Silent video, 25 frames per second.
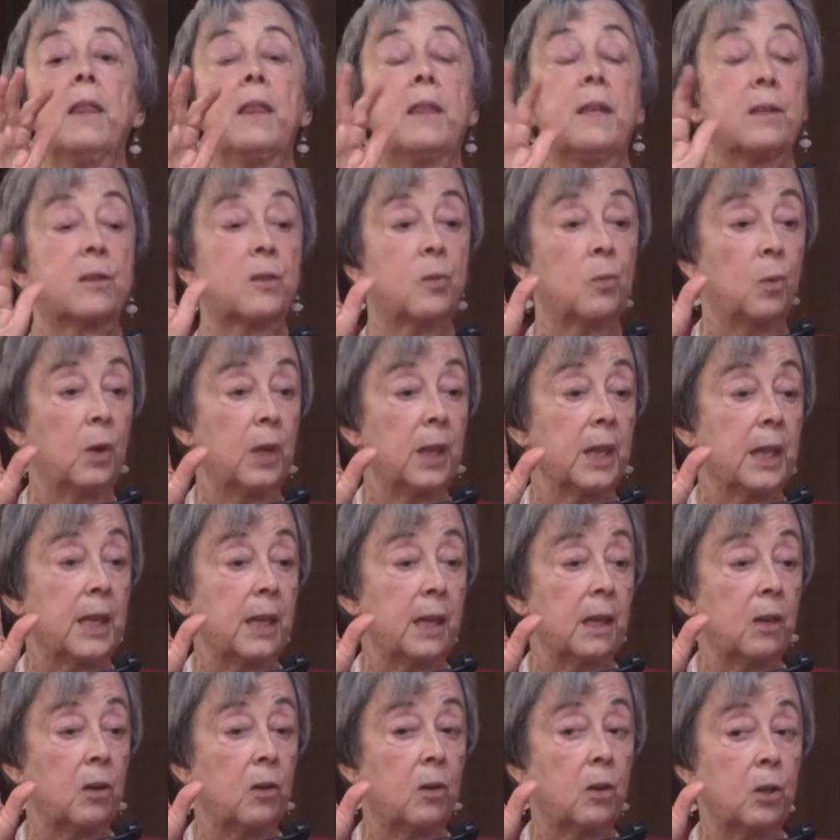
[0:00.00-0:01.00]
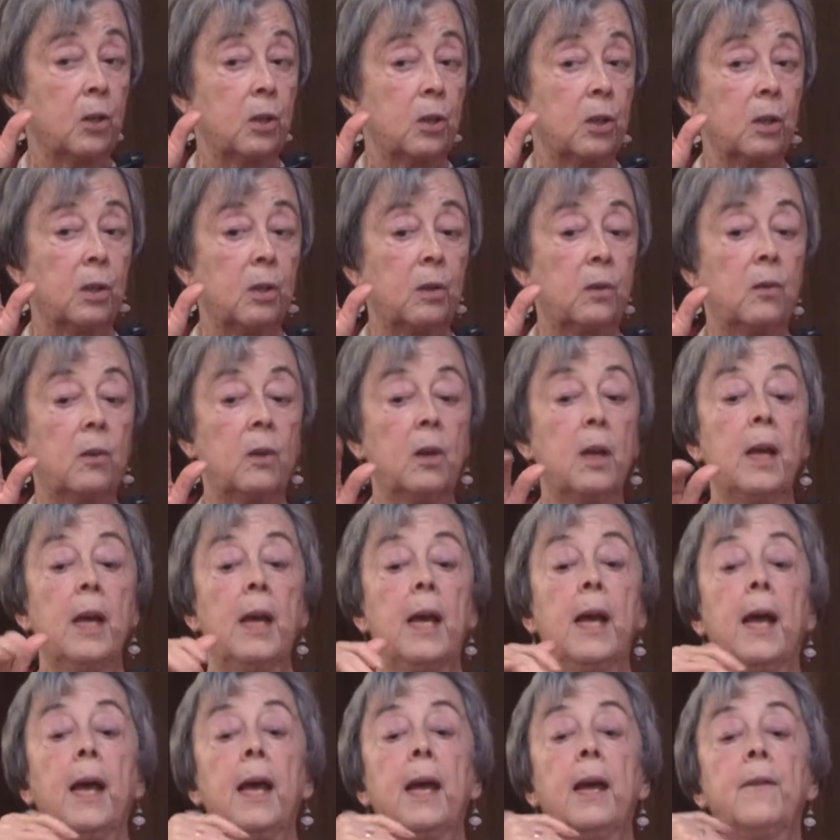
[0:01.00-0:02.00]
That's one thing you could do.
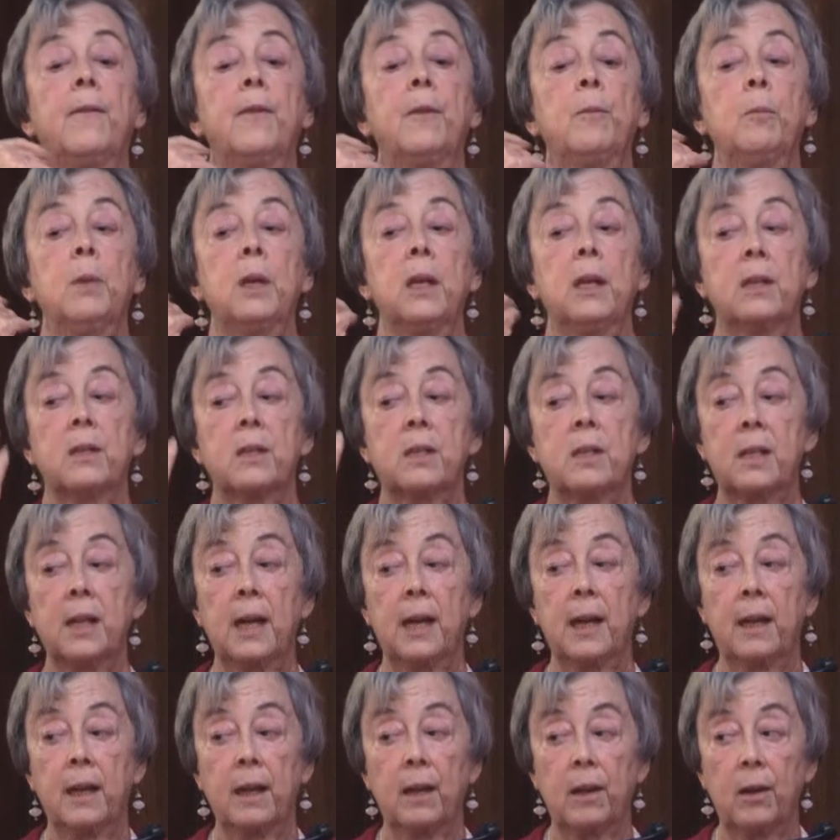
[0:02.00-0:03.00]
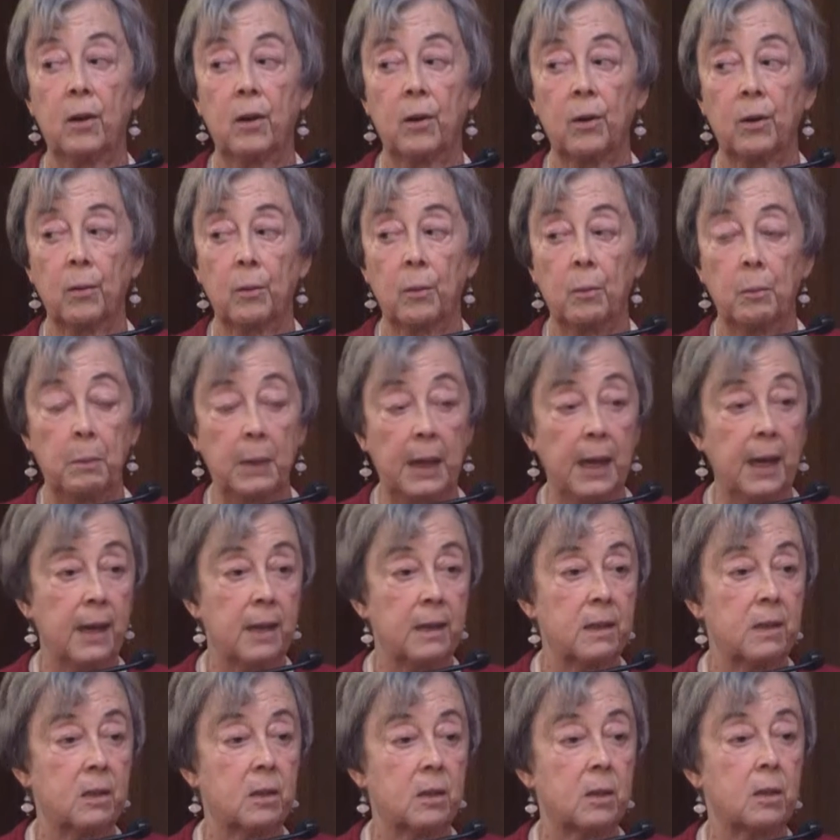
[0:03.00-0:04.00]
If it means taking your
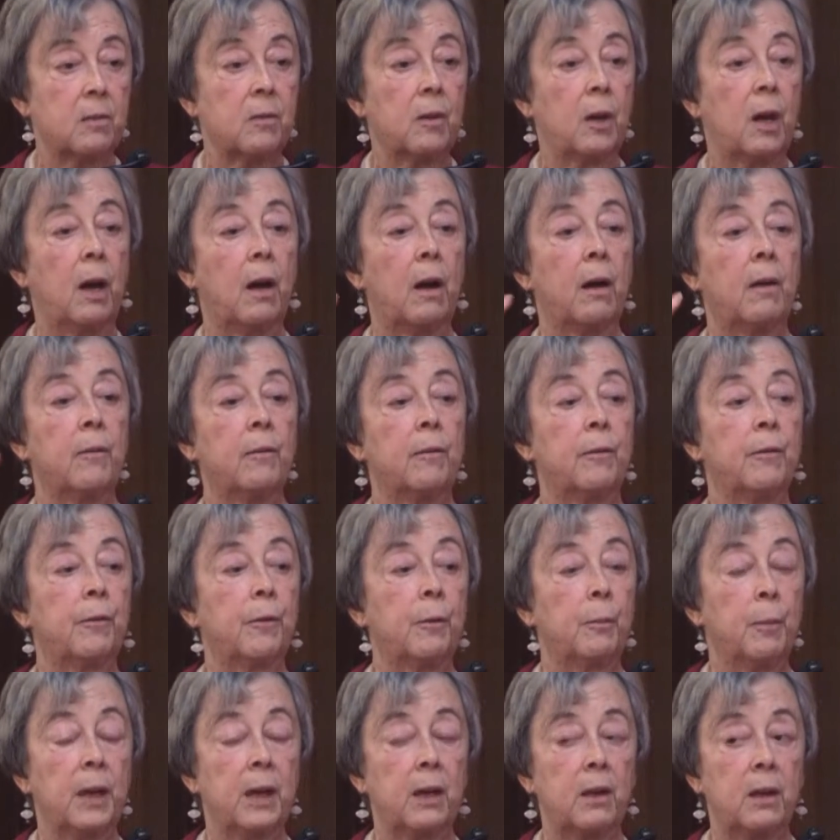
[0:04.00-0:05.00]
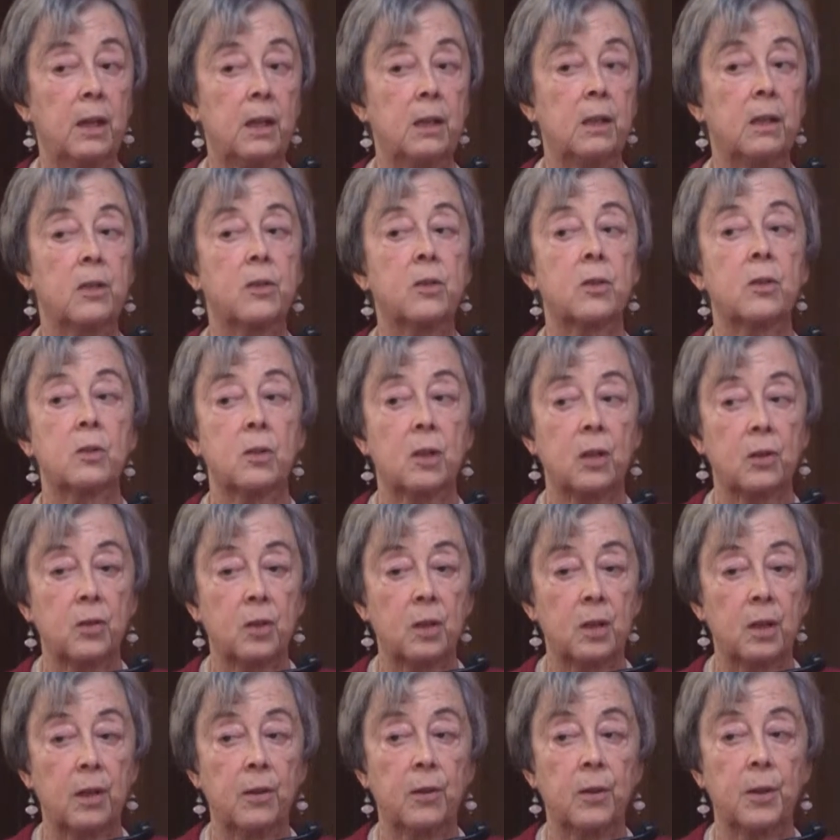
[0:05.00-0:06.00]
meds um, for mental illness, that's
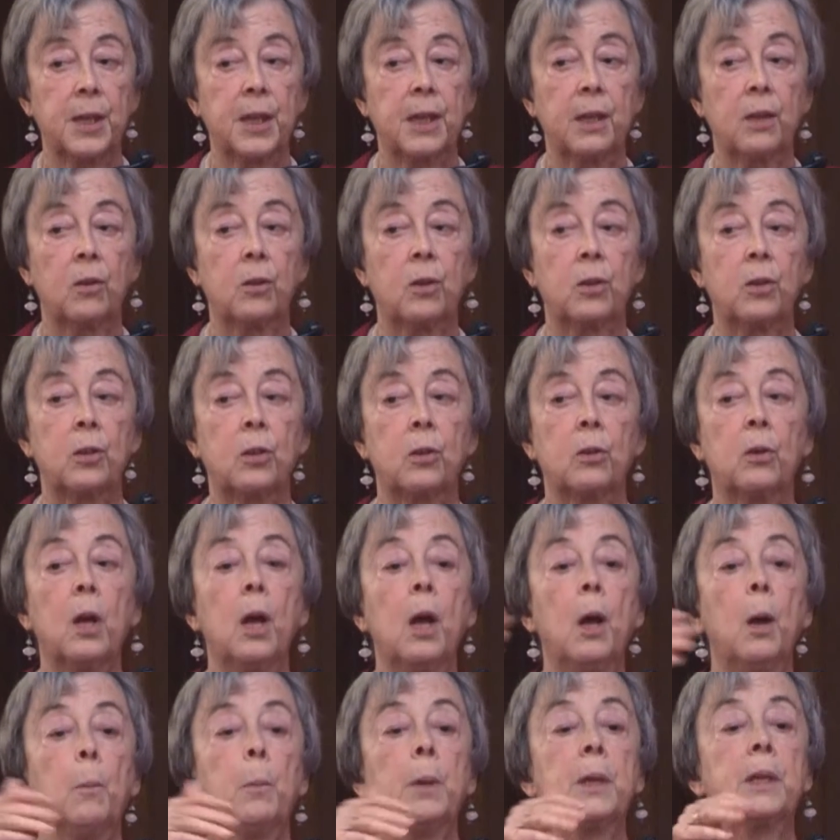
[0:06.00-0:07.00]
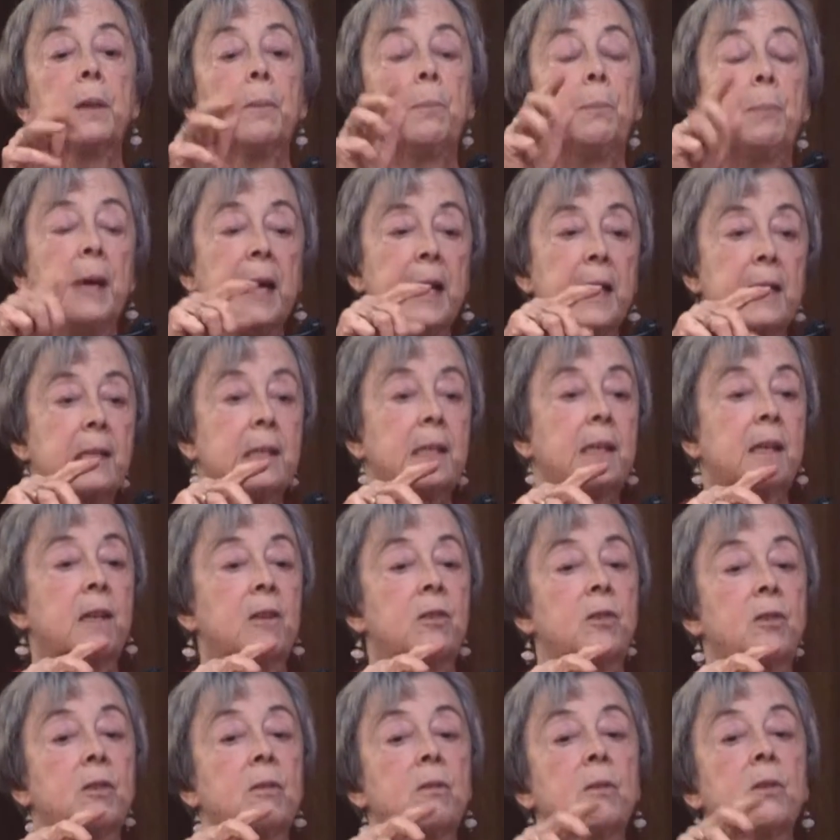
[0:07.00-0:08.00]
another thing you could do. But the basic
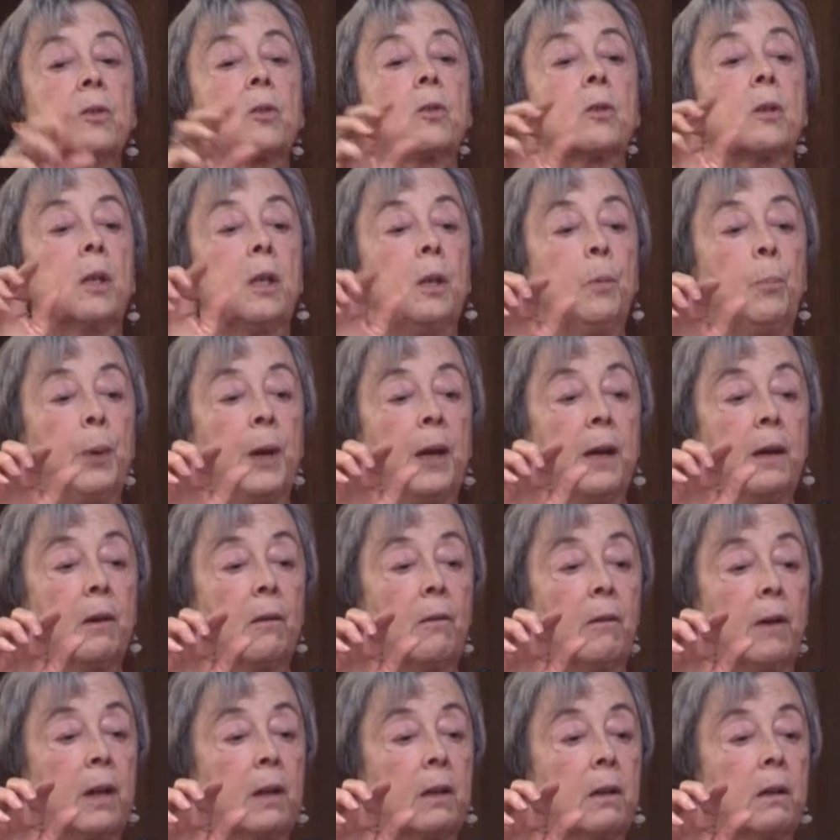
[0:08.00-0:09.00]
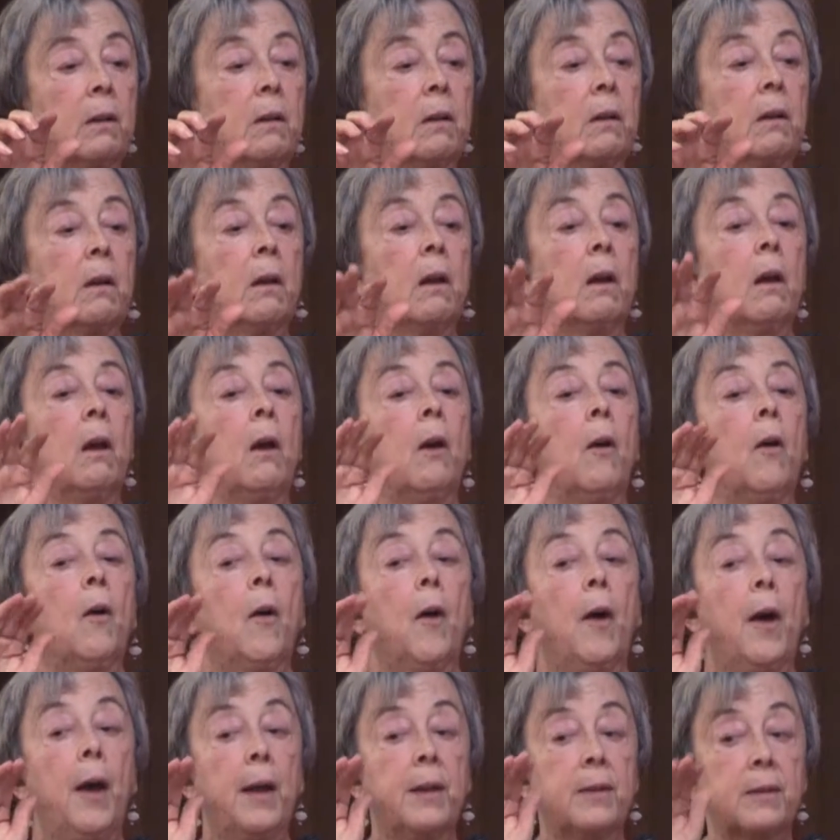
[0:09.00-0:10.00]
issue is keep paying your rent
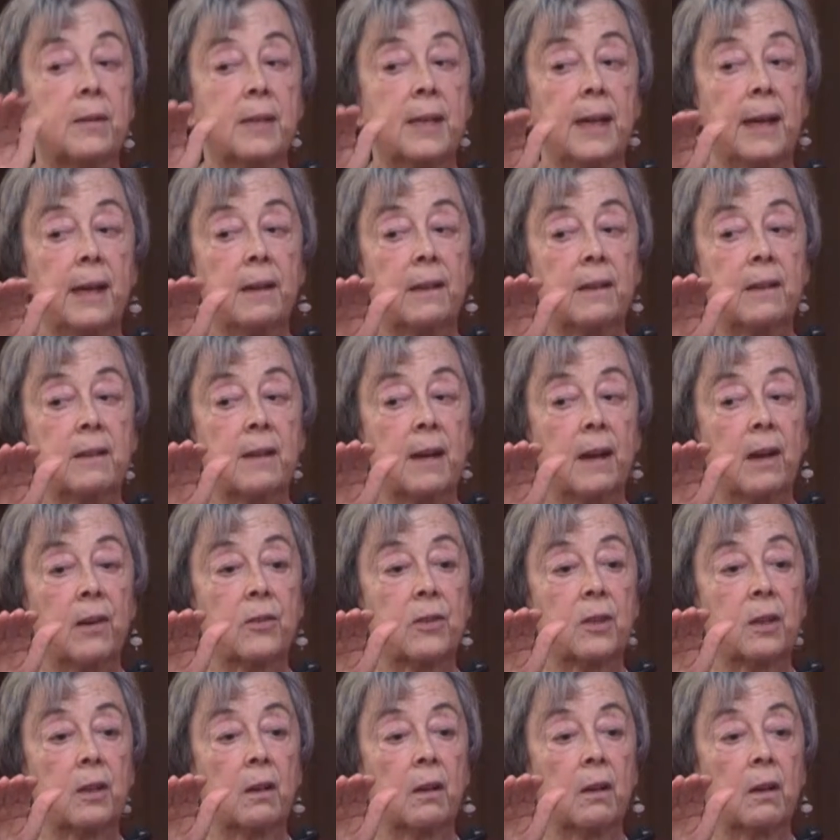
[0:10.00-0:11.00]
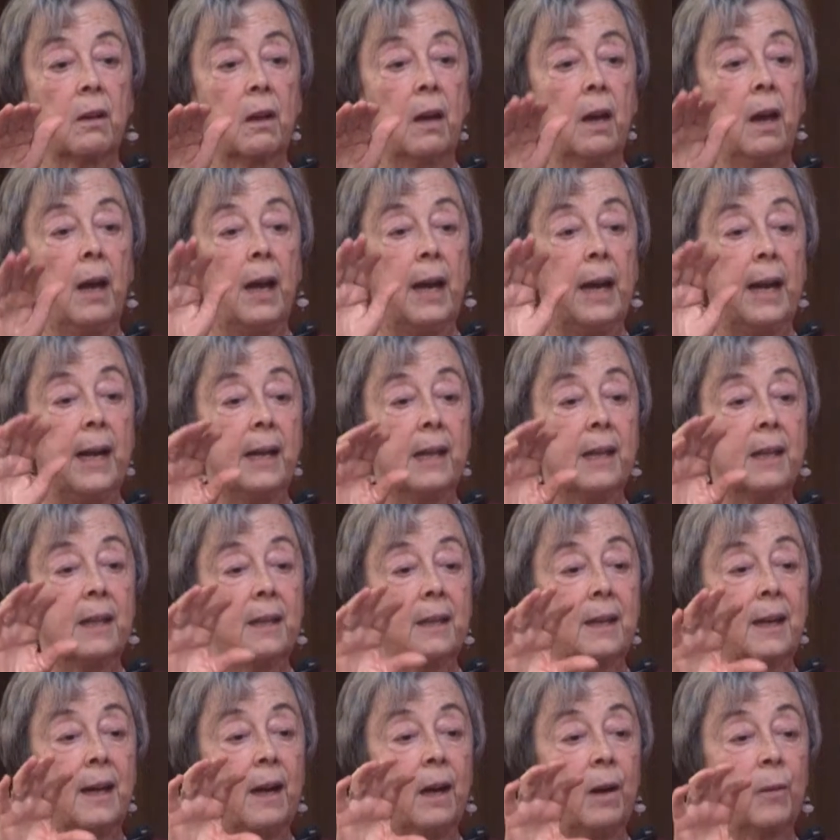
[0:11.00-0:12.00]
and stay in this housing. And
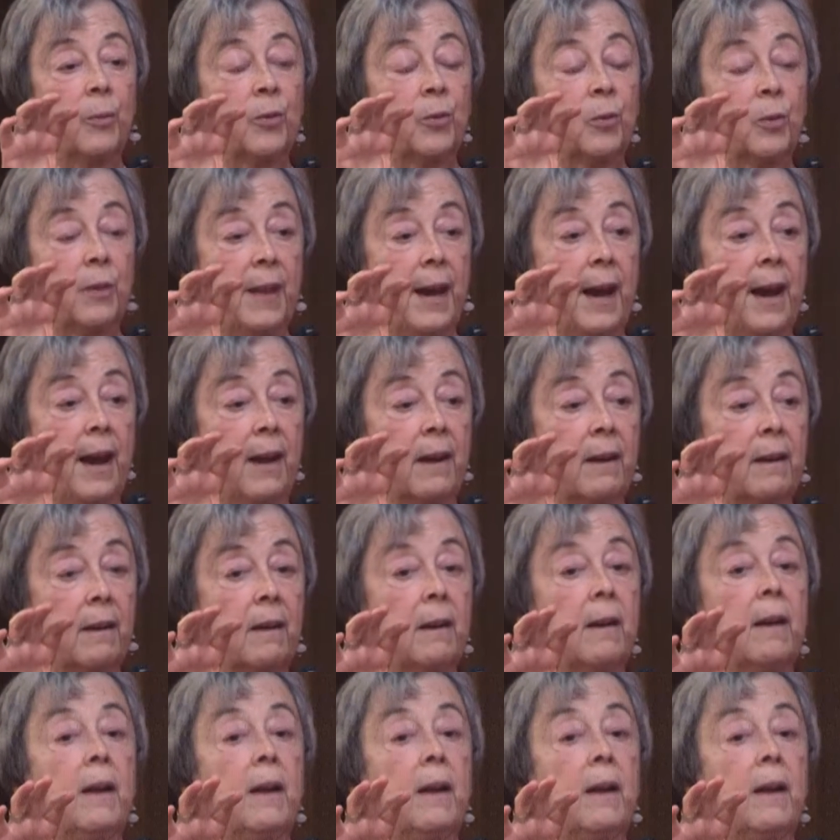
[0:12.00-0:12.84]
anything that helps with that